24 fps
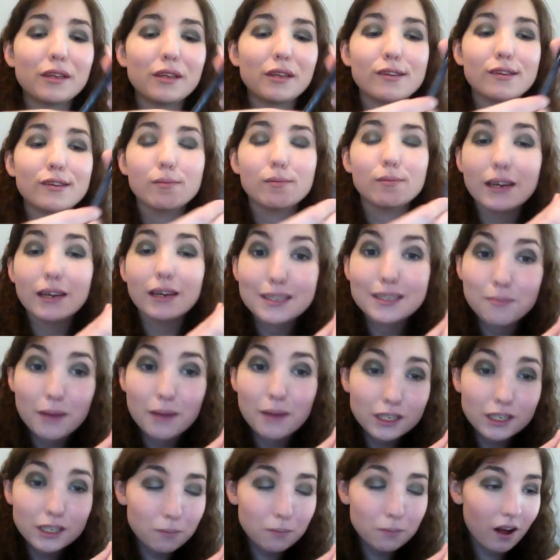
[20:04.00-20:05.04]
to use my
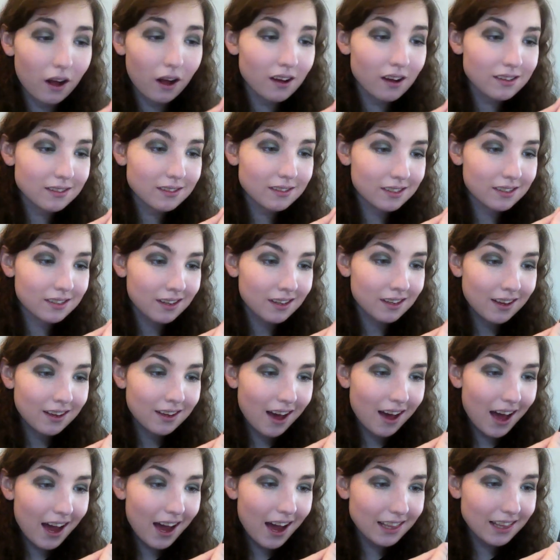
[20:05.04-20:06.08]
Smashbox
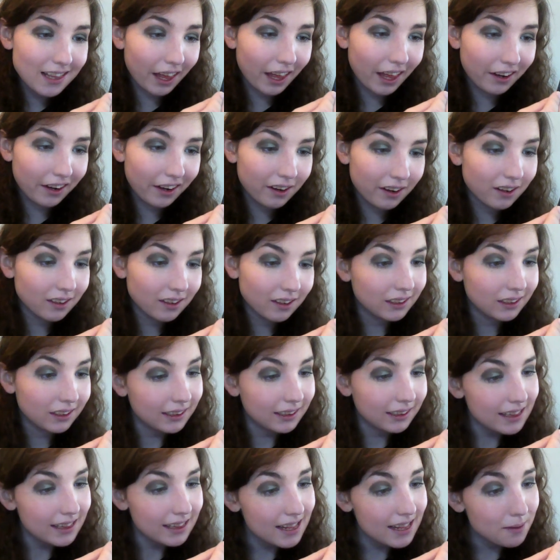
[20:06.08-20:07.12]
eyeliner,
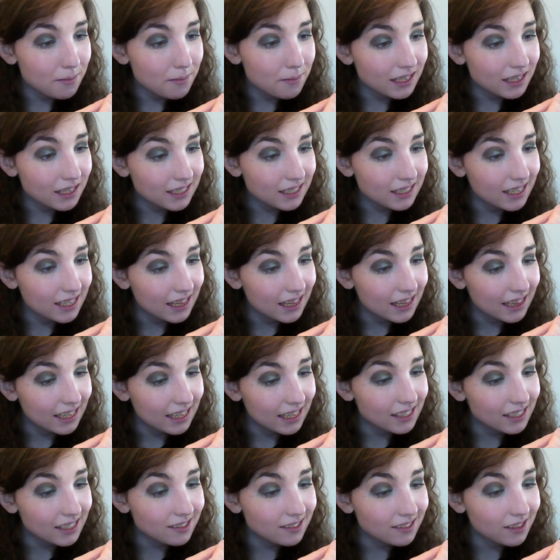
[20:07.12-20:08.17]

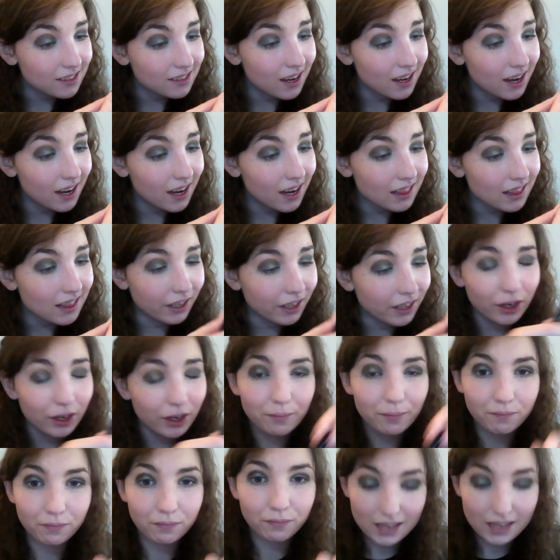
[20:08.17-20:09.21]
Limitless eyeliner
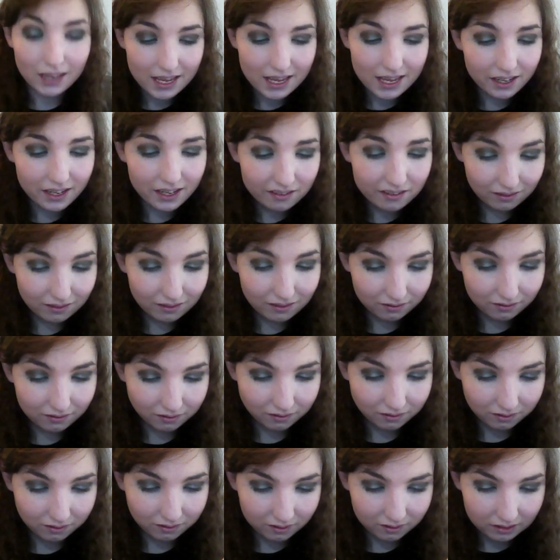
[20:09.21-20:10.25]
in
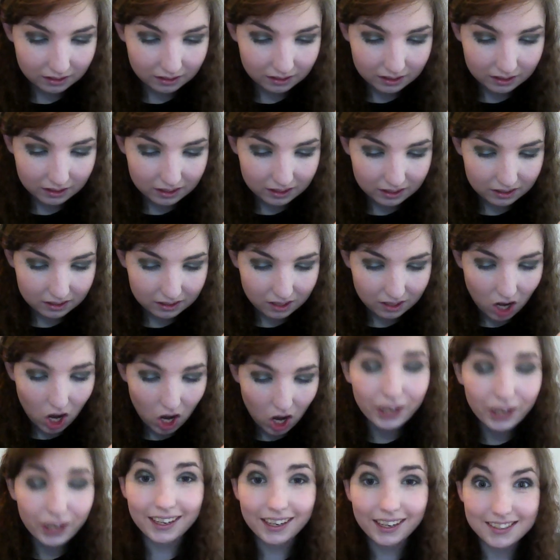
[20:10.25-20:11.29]

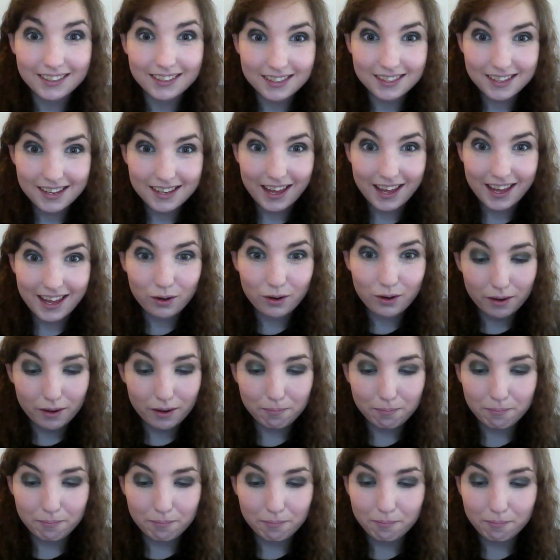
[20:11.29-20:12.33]
onyx and or
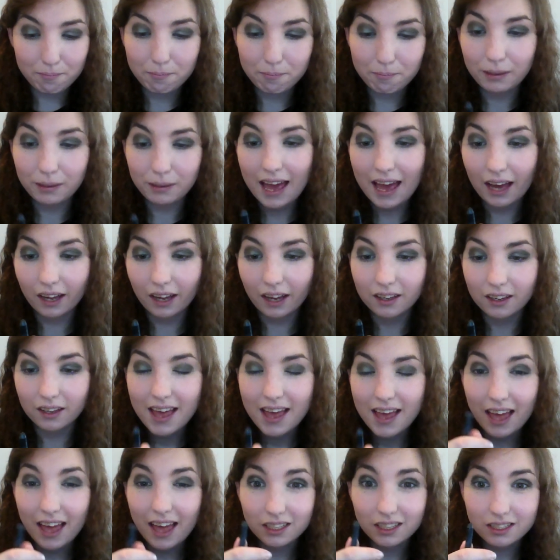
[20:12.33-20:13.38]
black,
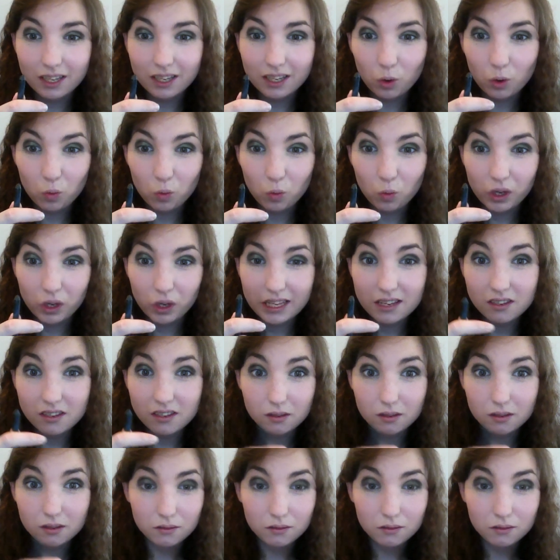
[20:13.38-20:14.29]
and it's like really,